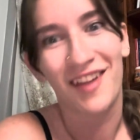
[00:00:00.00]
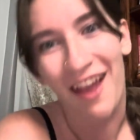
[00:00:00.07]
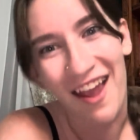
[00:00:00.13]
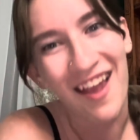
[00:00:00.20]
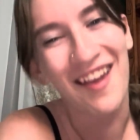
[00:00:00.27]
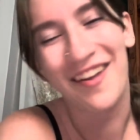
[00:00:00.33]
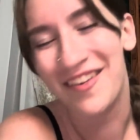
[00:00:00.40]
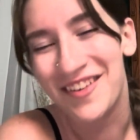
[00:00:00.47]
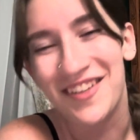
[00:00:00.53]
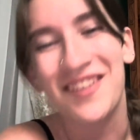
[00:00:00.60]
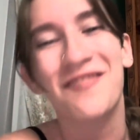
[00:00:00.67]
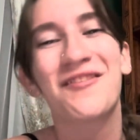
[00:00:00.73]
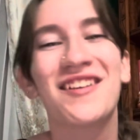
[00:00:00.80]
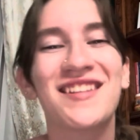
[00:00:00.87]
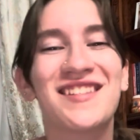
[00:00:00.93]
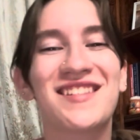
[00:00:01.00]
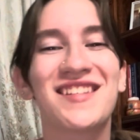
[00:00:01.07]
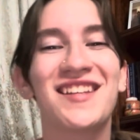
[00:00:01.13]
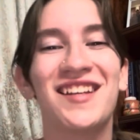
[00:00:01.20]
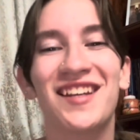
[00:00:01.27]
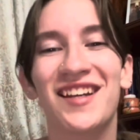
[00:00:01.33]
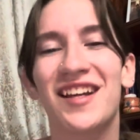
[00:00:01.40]
and you can
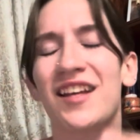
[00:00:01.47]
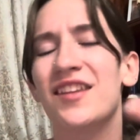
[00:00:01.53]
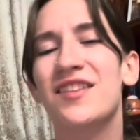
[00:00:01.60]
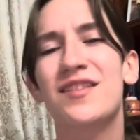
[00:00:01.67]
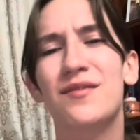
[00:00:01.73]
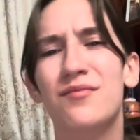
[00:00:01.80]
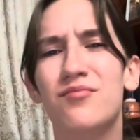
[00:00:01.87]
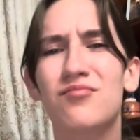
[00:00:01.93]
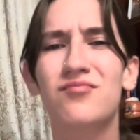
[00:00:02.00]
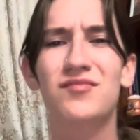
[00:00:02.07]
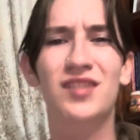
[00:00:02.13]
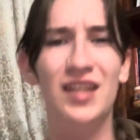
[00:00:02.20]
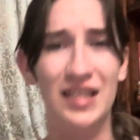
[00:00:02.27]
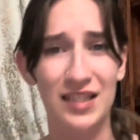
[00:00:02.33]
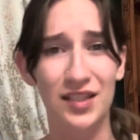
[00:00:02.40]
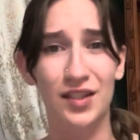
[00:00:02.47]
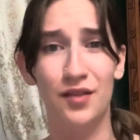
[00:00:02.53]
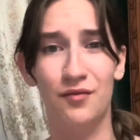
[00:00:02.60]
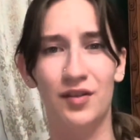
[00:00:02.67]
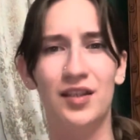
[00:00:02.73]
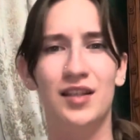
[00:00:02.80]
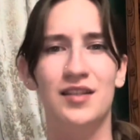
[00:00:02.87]
see it's decently
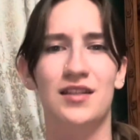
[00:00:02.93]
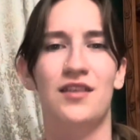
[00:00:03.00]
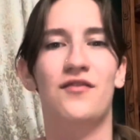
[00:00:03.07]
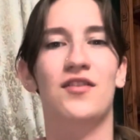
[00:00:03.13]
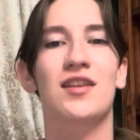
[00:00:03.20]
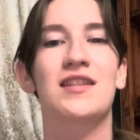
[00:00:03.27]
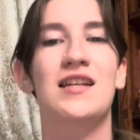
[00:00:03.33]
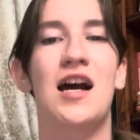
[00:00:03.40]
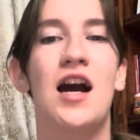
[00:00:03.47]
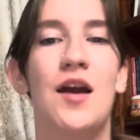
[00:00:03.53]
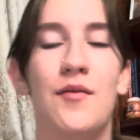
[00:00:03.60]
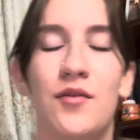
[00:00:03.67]
realistic for the time.